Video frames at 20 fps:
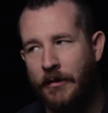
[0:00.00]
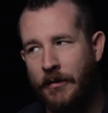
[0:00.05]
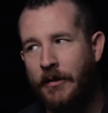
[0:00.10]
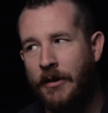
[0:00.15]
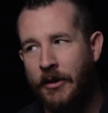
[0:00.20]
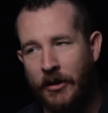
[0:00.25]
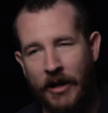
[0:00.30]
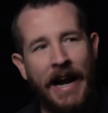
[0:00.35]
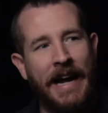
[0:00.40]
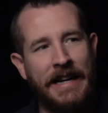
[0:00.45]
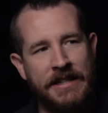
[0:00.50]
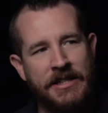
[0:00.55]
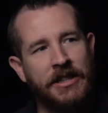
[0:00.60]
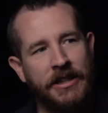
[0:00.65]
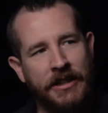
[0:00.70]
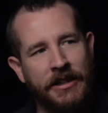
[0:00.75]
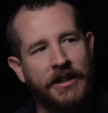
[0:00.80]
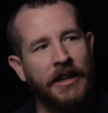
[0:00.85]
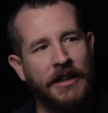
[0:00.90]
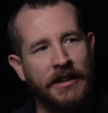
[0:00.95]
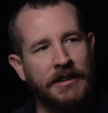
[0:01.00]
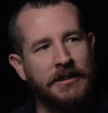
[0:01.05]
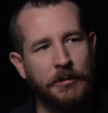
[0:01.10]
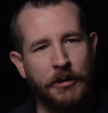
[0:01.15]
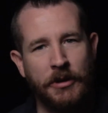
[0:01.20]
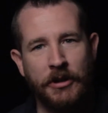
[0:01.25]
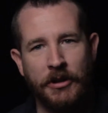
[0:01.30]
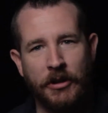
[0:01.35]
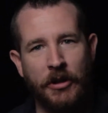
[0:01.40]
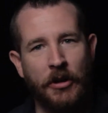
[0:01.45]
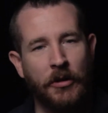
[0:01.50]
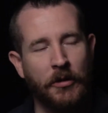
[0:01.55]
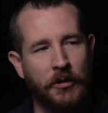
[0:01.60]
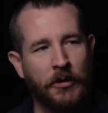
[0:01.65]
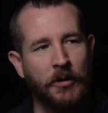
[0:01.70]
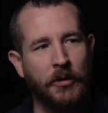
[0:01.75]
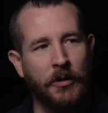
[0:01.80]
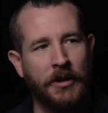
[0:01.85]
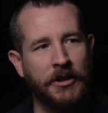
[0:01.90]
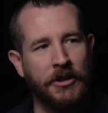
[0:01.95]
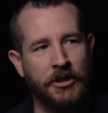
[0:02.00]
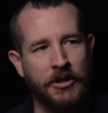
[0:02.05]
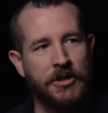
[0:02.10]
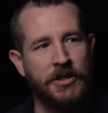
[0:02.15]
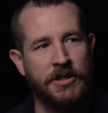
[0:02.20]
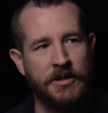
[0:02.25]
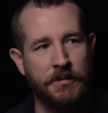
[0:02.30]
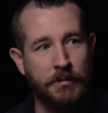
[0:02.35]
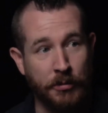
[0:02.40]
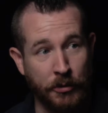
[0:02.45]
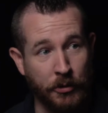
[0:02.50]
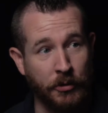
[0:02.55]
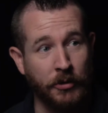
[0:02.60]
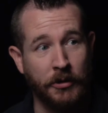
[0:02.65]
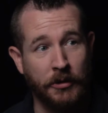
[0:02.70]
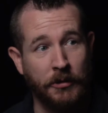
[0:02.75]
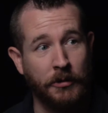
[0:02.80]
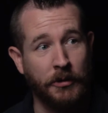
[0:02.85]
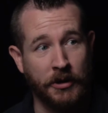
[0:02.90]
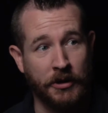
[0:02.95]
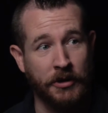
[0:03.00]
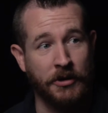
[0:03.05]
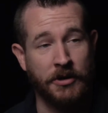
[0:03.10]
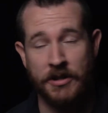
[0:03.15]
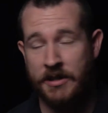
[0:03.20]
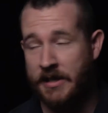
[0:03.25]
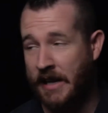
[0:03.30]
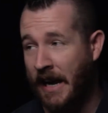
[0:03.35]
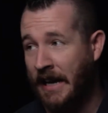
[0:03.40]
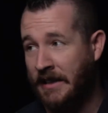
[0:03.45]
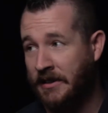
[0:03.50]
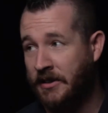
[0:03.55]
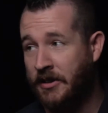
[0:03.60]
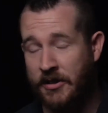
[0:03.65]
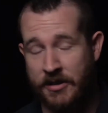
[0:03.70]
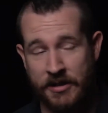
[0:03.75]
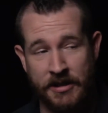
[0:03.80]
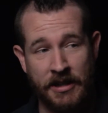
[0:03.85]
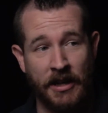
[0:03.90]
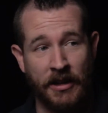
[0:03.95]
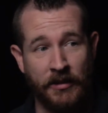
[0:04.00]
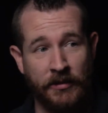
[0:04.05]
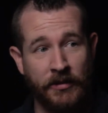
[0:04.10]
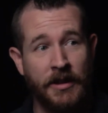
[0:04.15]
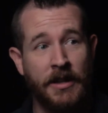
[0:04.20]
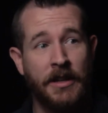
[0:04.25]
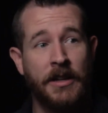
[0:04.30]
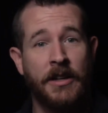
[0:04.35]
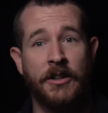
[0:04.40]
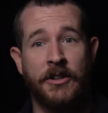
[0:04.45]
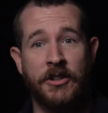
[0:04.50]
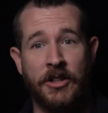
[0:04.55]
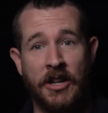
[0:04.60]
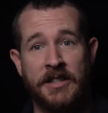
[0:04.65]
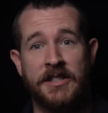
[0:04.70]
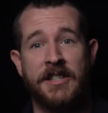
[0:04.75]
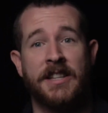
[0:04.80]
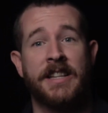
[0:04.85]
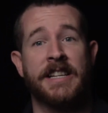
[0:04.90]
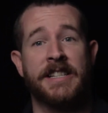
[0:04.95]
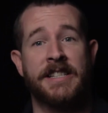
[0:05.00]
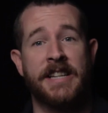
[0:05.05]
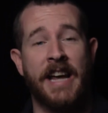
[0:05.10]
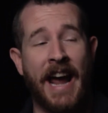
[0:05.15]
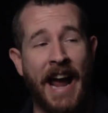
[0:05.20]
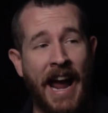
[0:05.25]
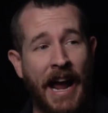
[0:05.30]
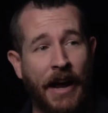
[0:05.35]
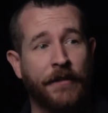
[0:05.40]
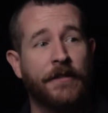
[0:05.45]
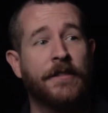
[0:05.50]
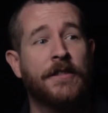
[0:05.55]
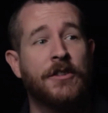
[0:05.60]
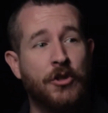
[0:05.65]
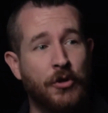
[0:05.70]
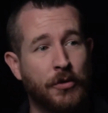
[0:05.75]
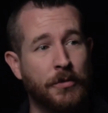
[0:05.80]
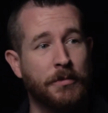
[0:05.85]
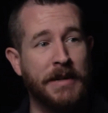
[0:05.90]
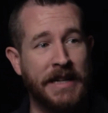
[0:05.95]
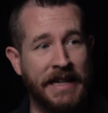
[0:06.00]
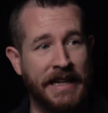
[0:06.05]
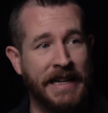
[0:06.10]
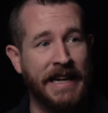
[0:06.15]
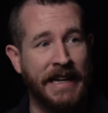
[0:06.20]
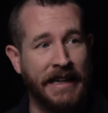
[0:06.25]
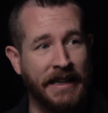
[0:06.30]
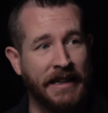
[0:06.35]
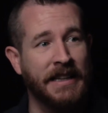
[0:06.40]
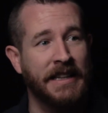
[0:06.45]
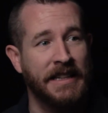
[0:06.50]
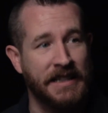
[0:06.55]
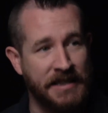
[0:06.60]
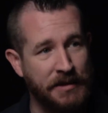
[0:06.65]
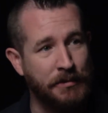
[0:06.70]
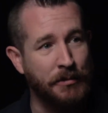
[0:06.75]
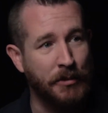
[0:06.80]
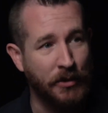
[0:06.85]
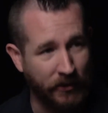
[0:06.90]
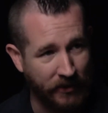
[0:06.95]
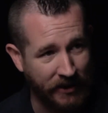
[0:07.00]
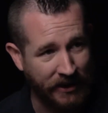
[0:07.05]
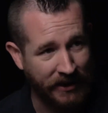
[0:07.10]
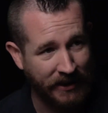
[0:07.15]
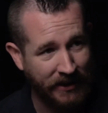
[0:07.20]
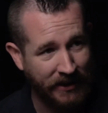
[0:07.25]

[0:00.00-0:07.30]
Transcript: your hatchet cut is when you go through and you're just brutal, where you just ask yourself, does this have to be in this movie?